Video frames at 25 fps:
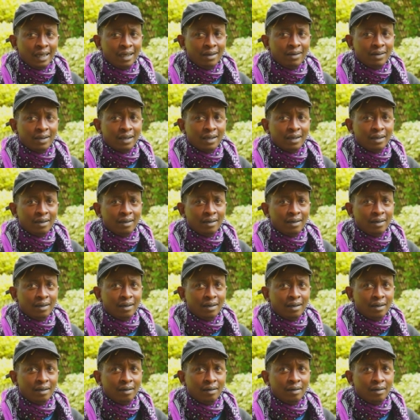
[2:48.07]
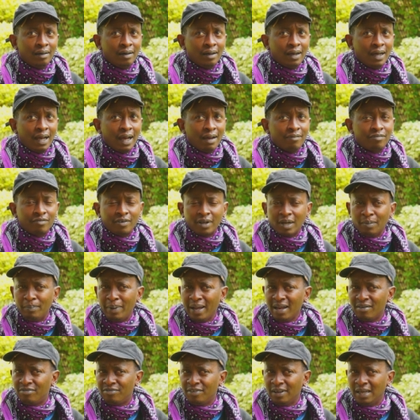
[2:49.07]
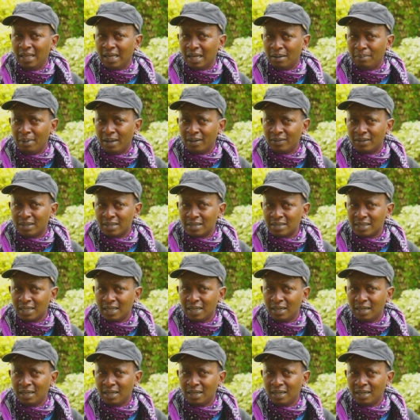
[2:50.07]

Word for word: Eric, I've got a bad feeling about this.